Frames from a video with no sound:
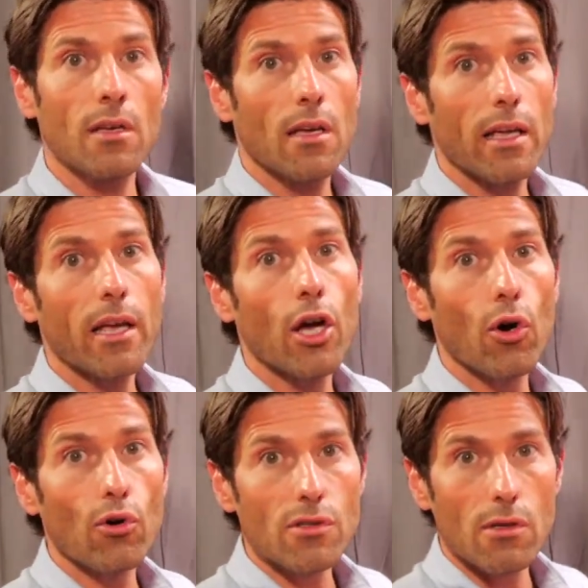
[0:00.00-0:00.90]
it
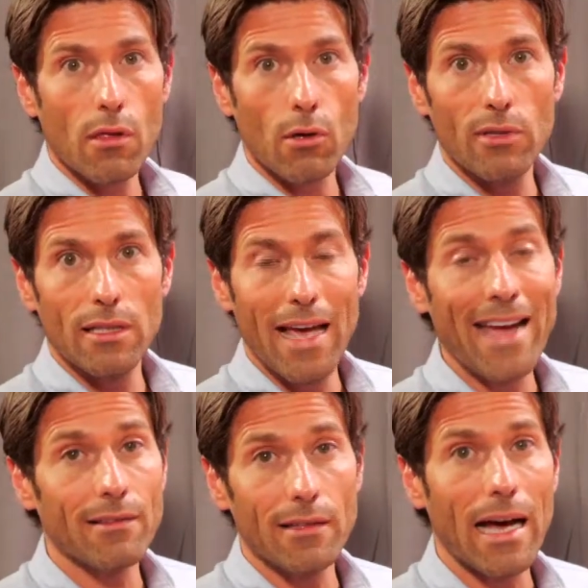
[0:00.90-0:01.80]
goes through the
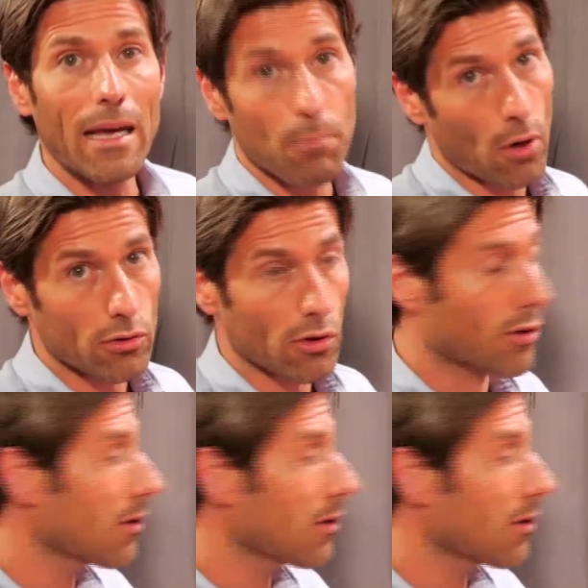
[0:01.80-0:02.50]
NDI protocol.